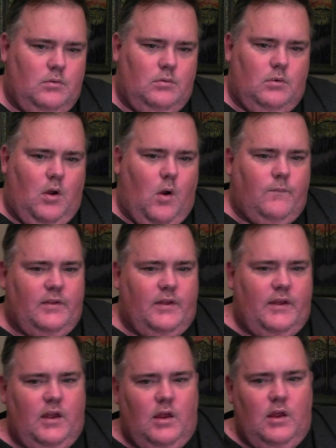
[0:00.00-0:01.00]

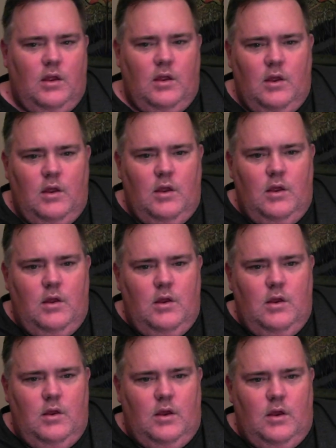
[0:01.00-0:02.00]
hopefully
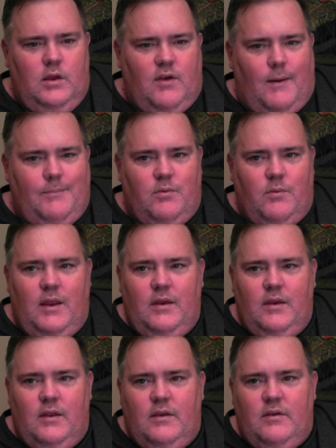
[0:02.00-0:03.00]
you can drop the weight and
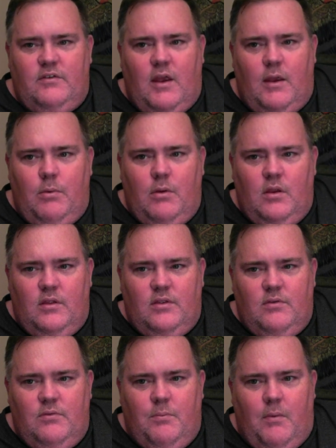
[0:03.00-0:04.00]
get in shape
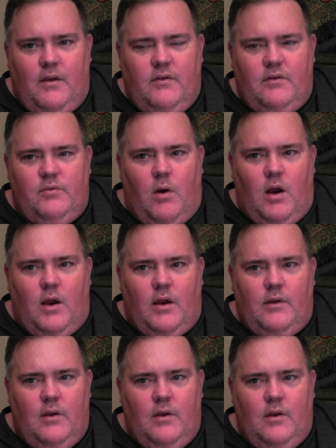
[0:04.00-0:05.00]
by just walking.
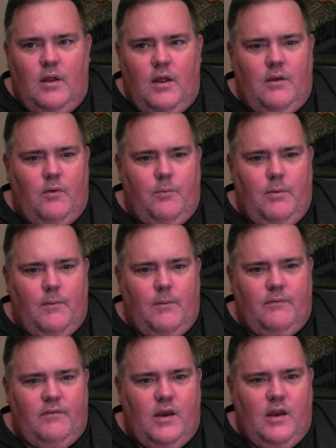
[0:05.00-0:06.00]
I know people have
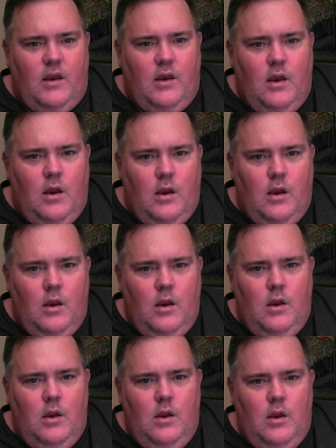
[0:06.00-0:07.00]
done it.
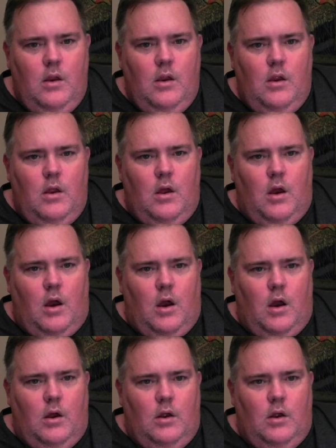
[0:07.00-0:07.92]
I